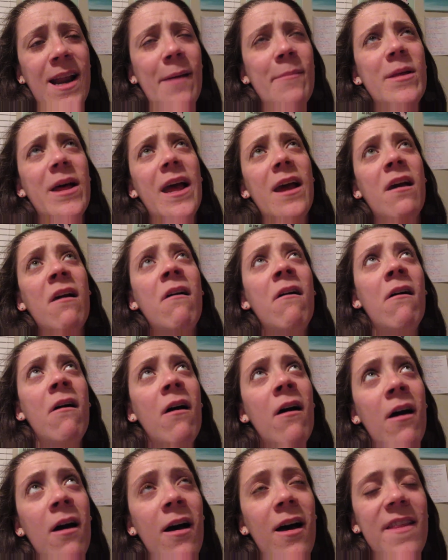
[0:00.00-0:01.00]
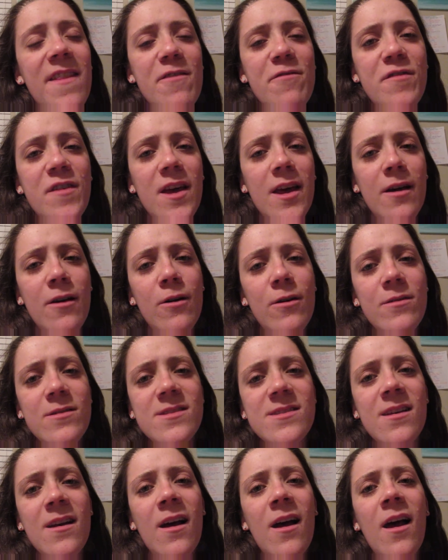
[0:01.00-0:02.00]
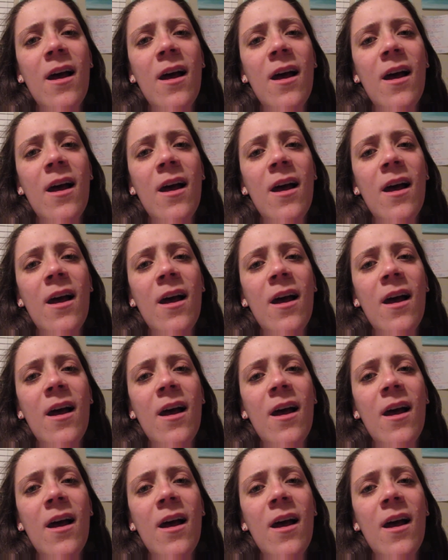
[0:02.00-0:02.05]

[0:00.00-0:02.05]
I'm like, oh, the feels.